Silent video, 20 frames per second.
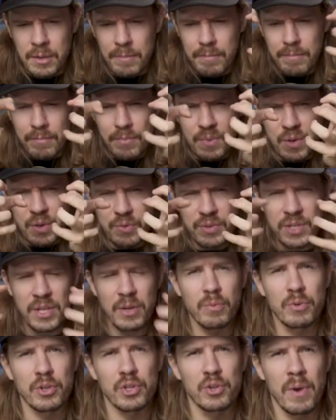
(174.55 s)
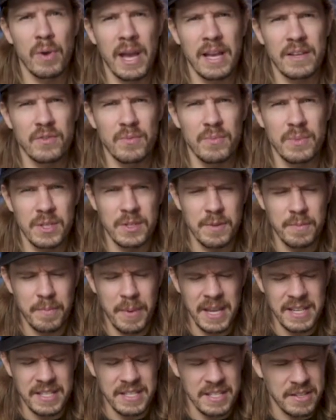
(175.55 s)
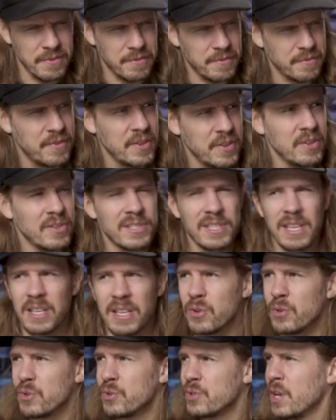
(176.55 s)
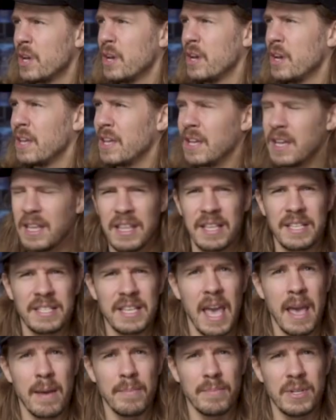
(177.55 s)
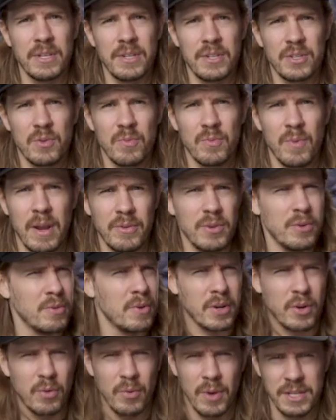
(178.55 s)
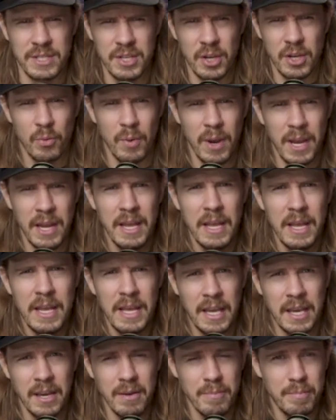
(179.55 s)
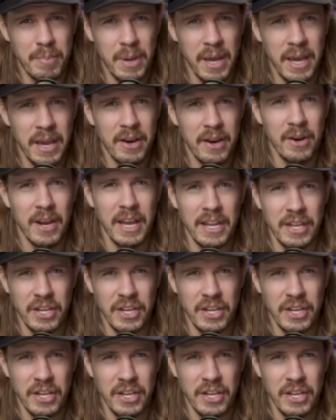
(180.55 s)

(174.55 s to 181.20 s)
music retracts from the space and it feels like there's this emptiness around you, and it creates a great compare and